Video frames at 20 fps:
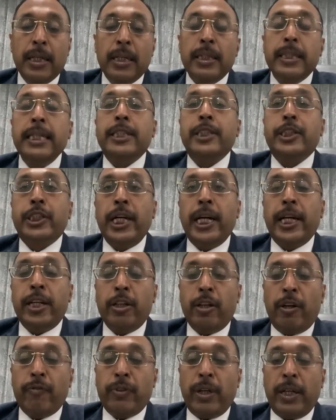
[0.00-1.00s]
the
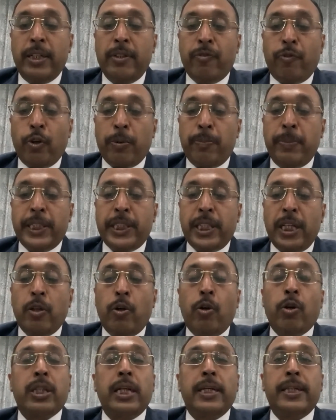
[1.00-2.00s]
sharing of the information
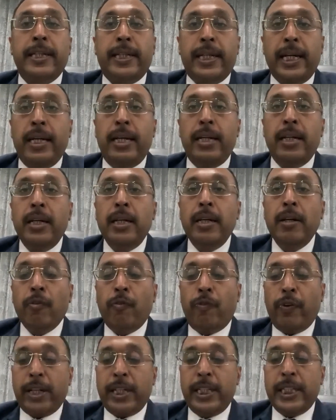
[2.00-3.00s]
or the detail
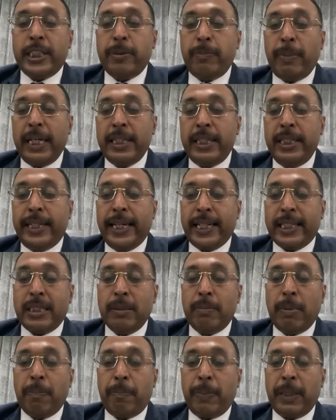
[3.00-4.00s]
furnished by the
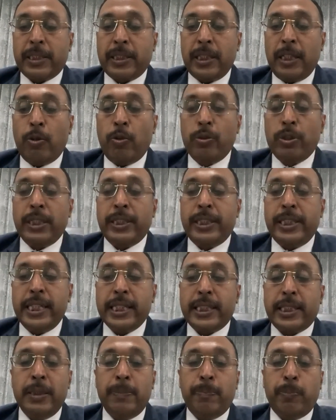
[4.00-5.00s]
taxable person on the
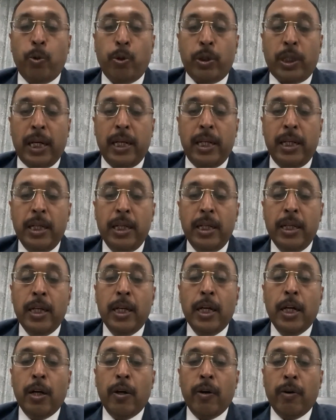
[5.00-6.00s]
GST portal
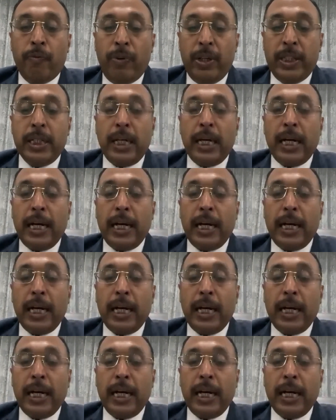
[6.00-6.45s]
with